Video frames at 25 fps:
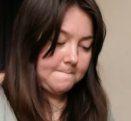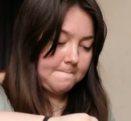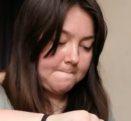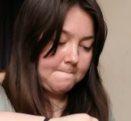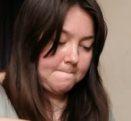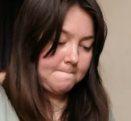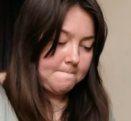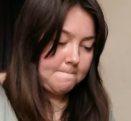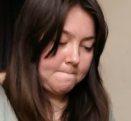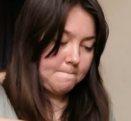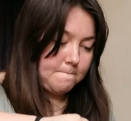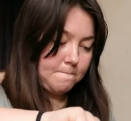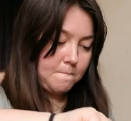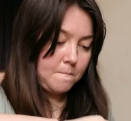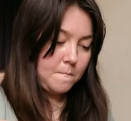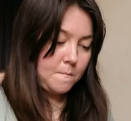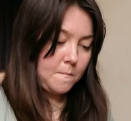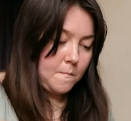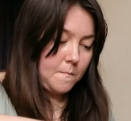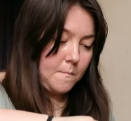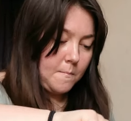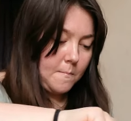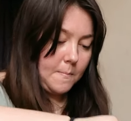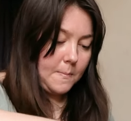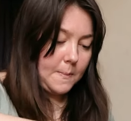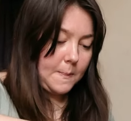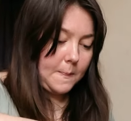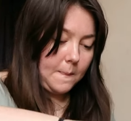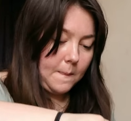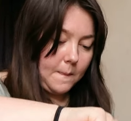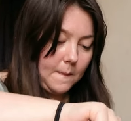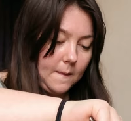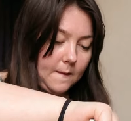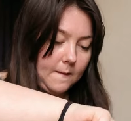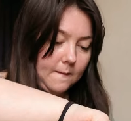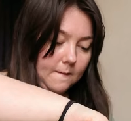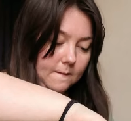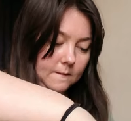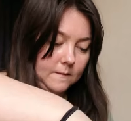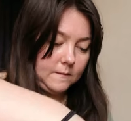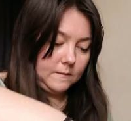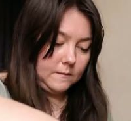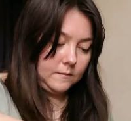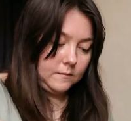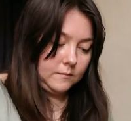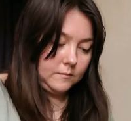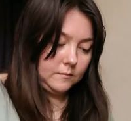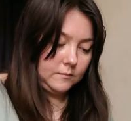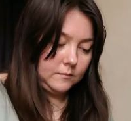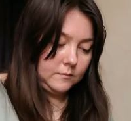
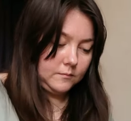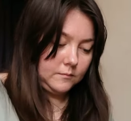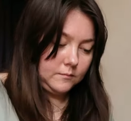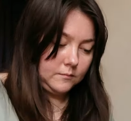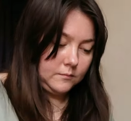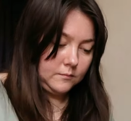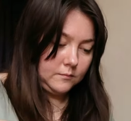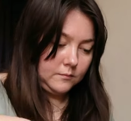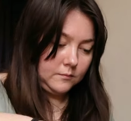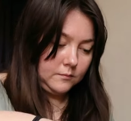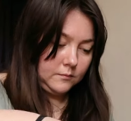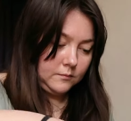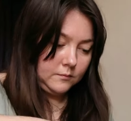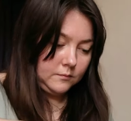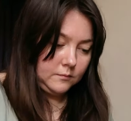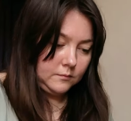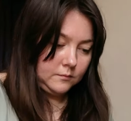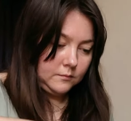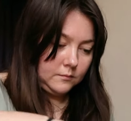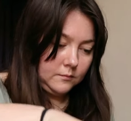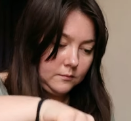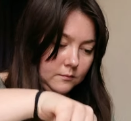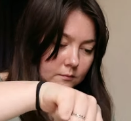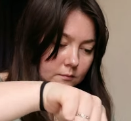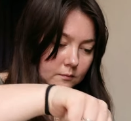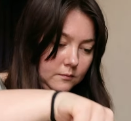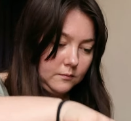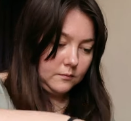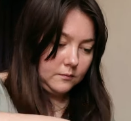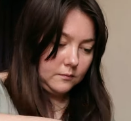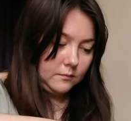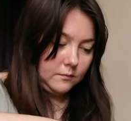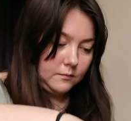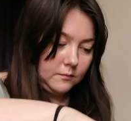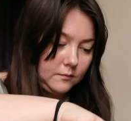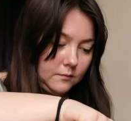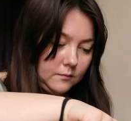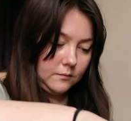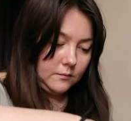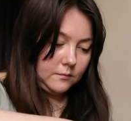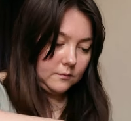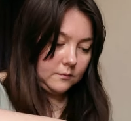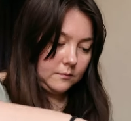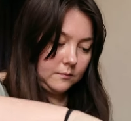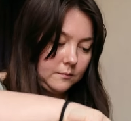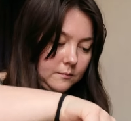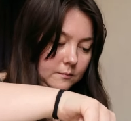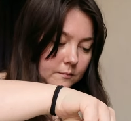Nothing is said.